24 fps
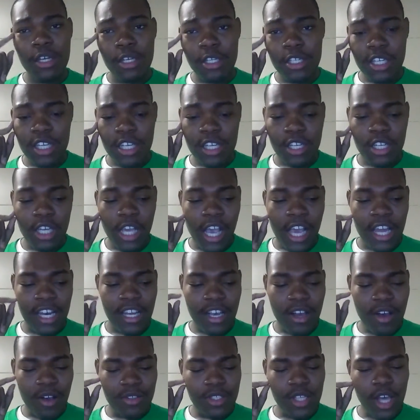And then Andy
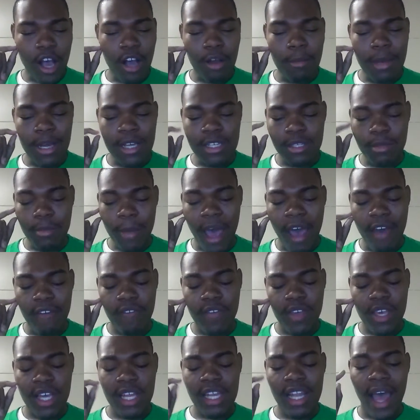gonna talk about some. I
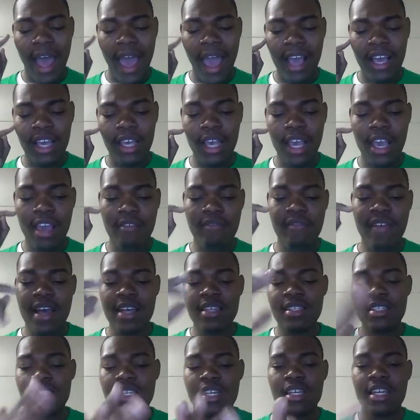feel like if I
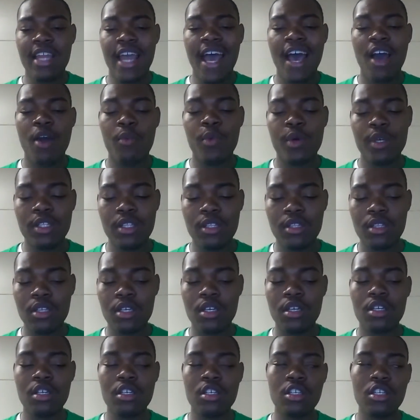sit down with
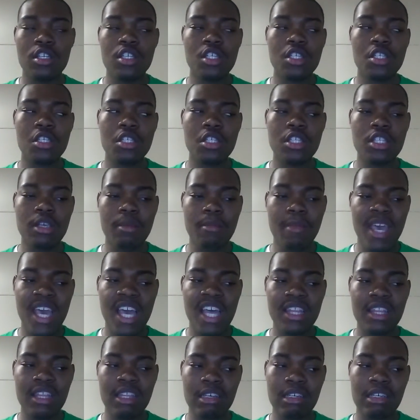
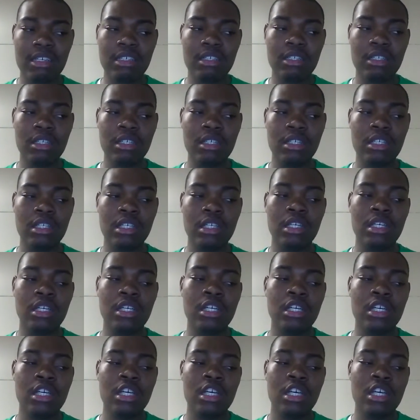Samantha,
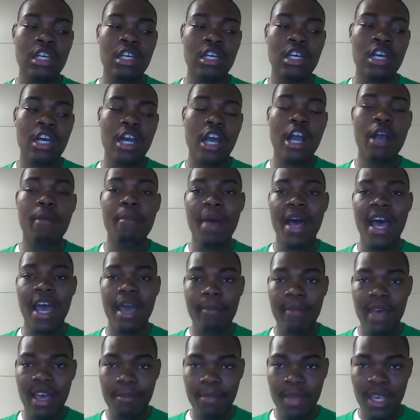her
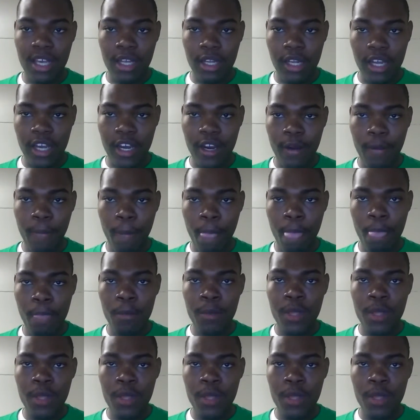mind might be clear.